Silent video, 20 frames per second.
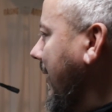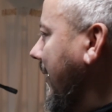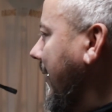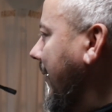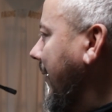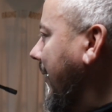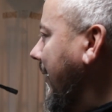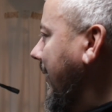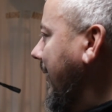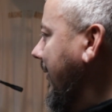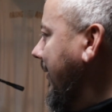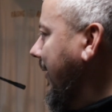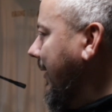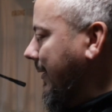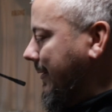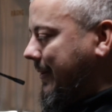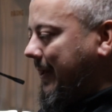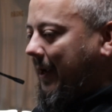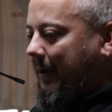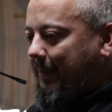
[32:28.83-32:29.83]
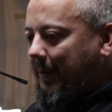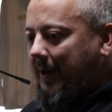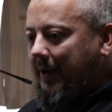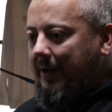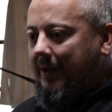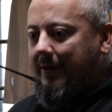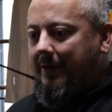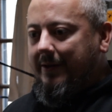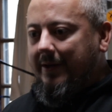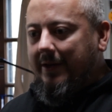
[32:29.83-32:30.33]
I tie
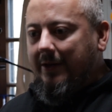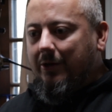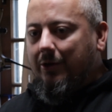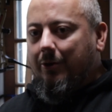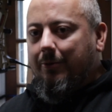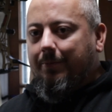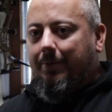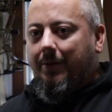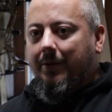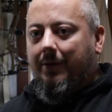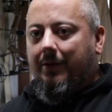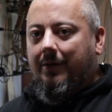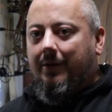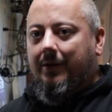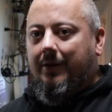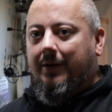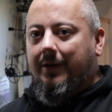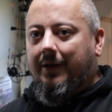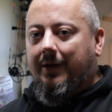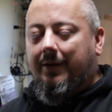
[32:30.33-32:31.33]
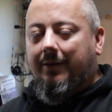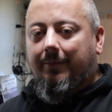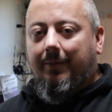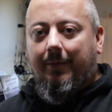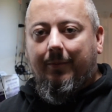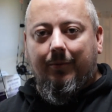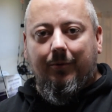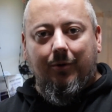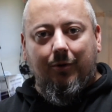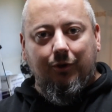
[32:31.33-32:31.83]
my D-loop and
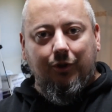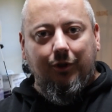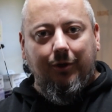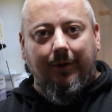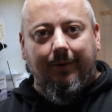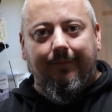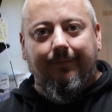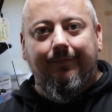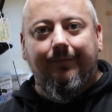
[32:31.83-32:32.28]
maybe we'll go shoot it.